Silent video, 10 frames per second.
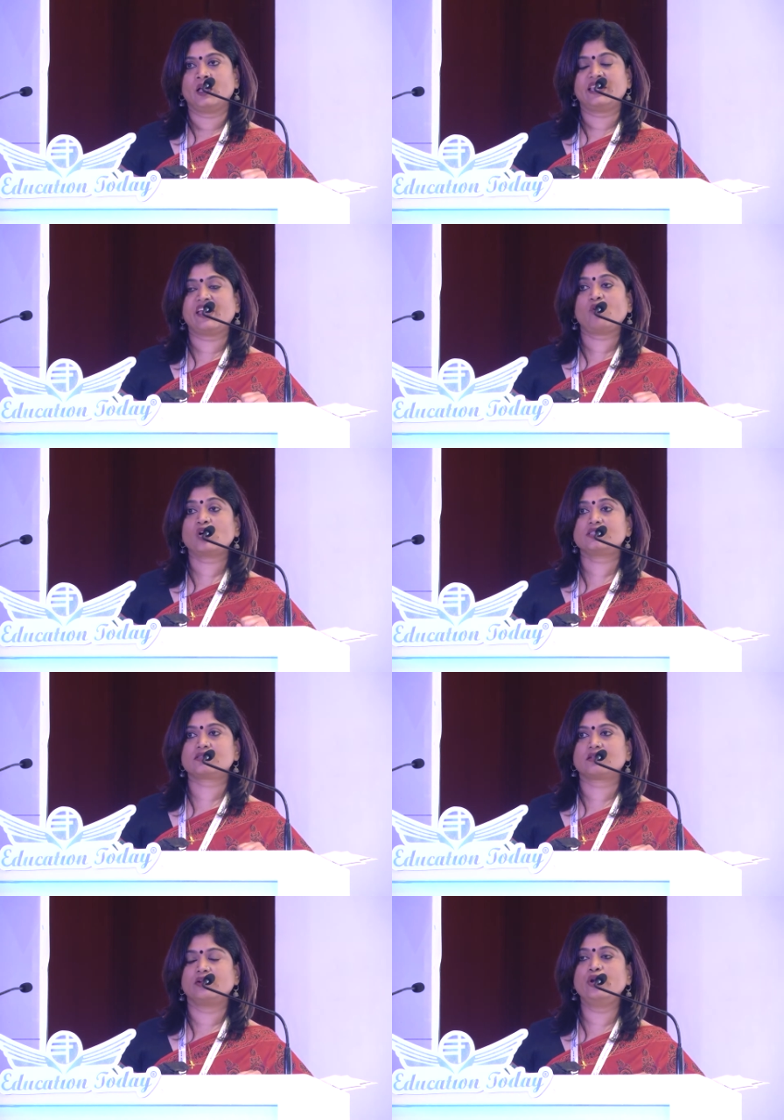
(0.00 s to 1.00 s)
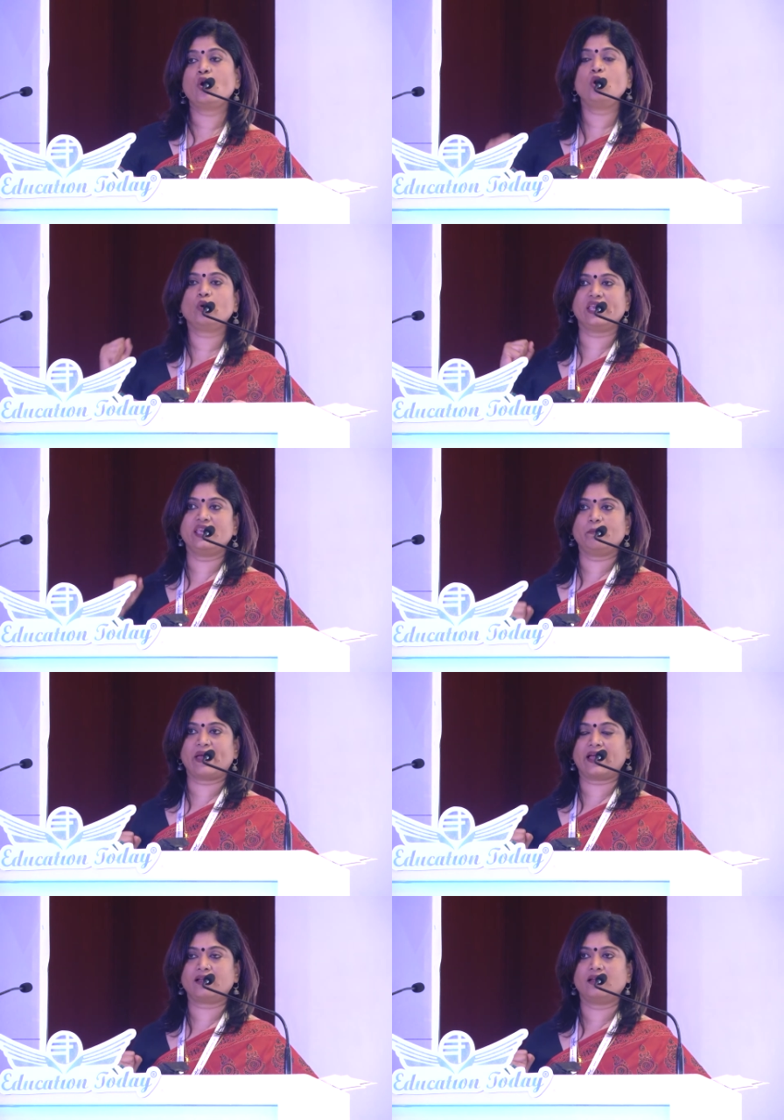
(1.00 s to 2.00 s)
There was no looking
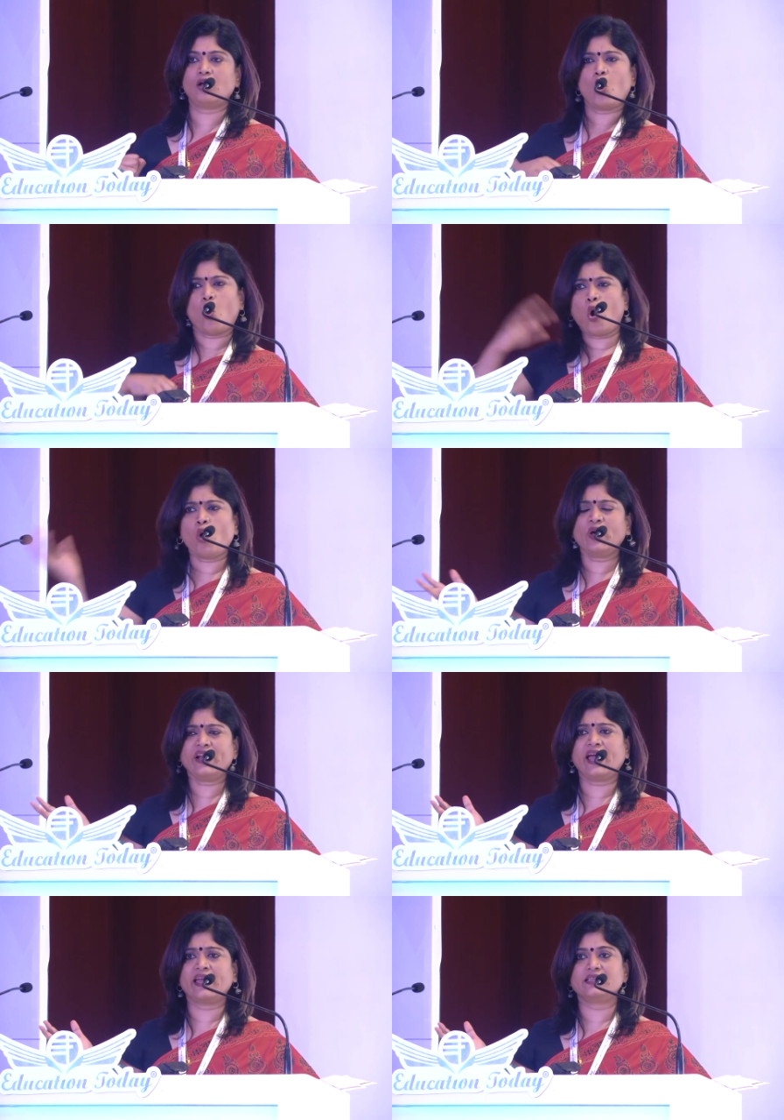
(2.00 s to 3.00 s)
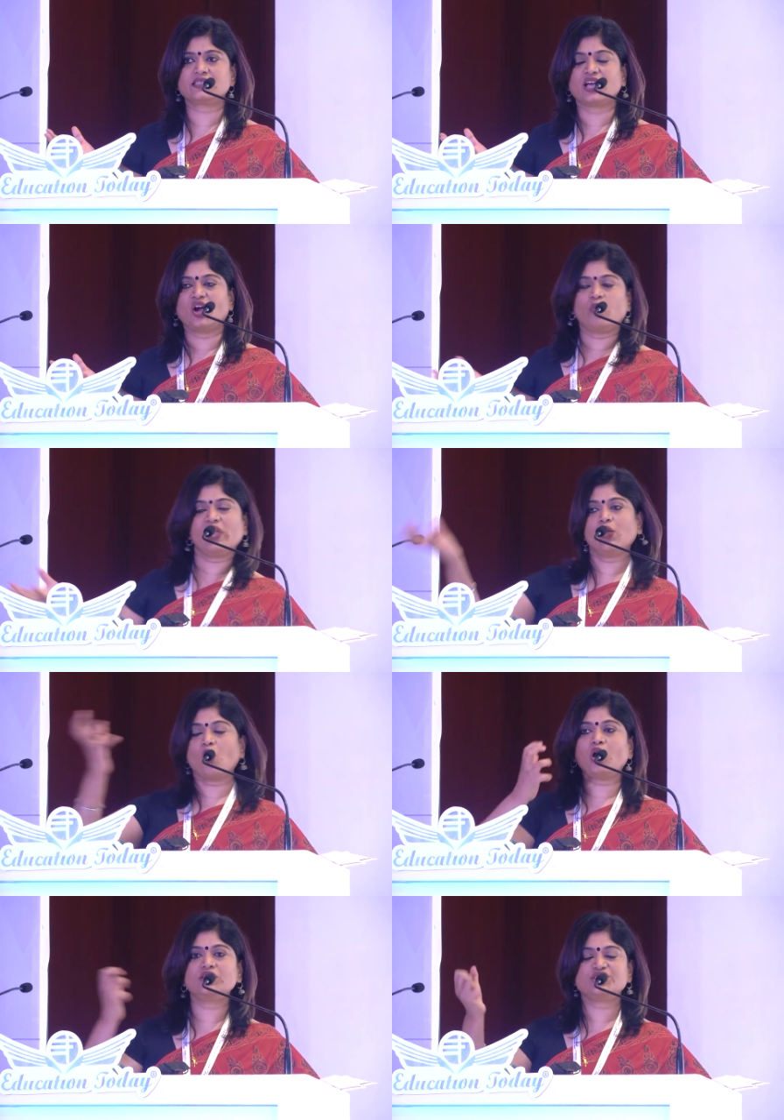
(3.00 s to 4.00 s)
back. Overnight, we
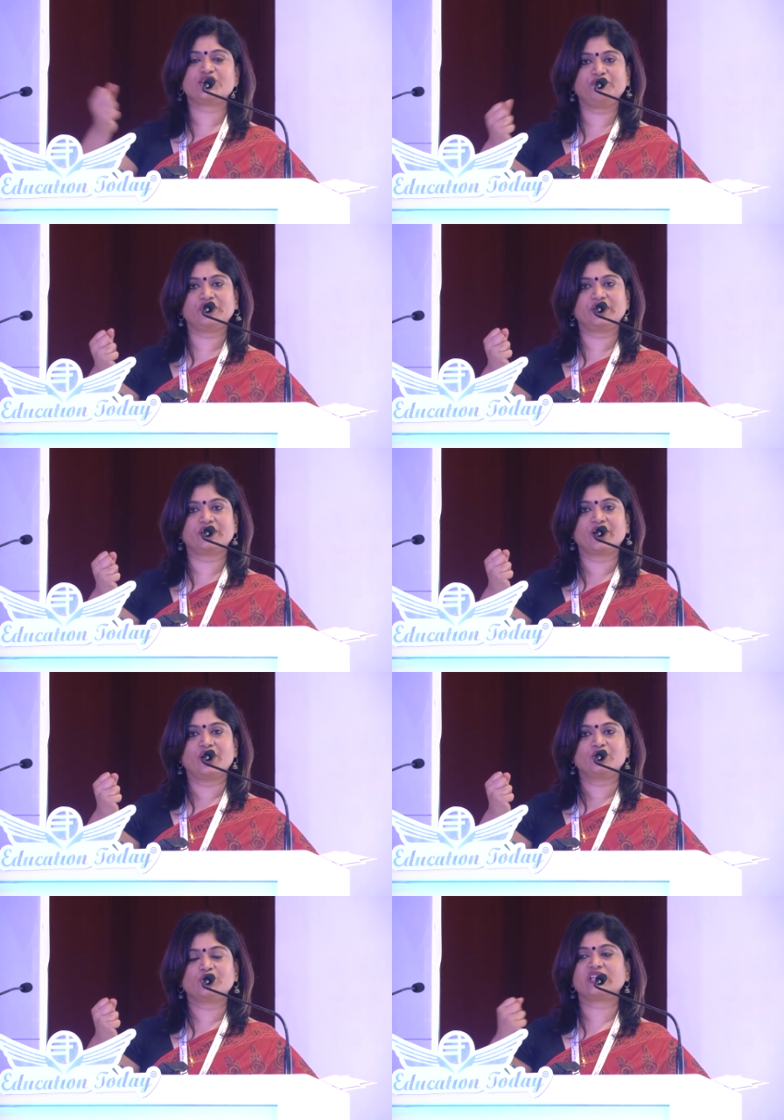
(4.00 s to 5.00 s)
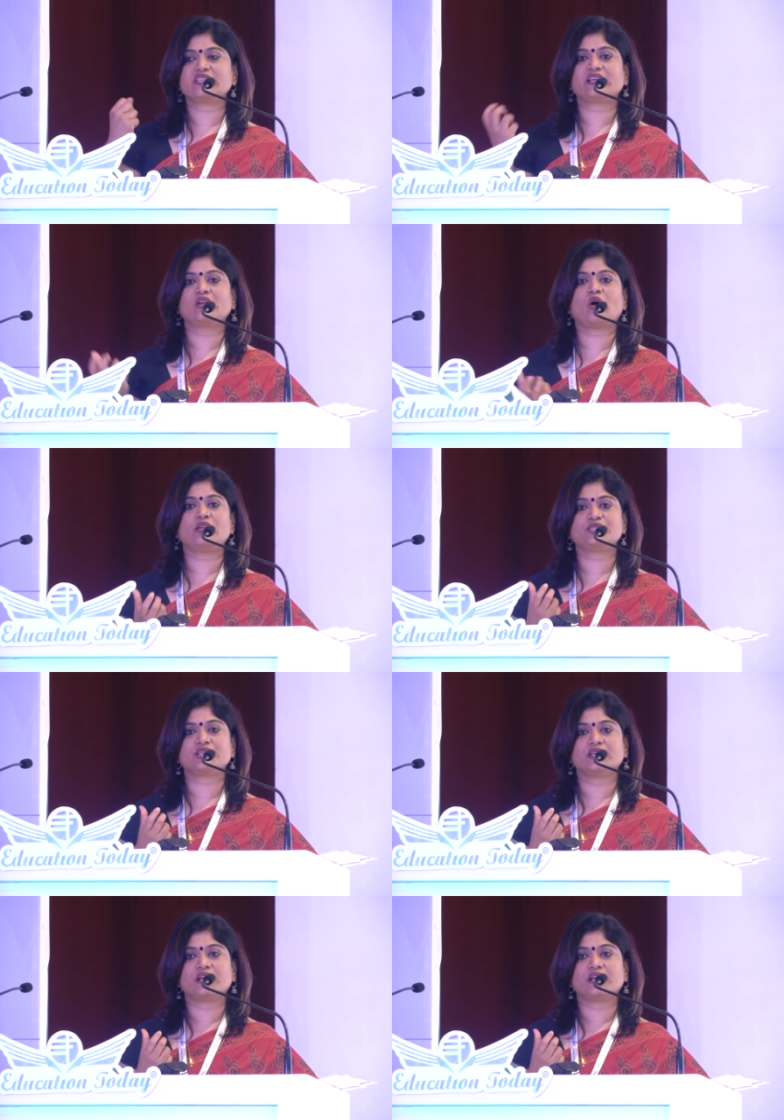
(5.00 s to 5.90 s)
all shifted to the technology,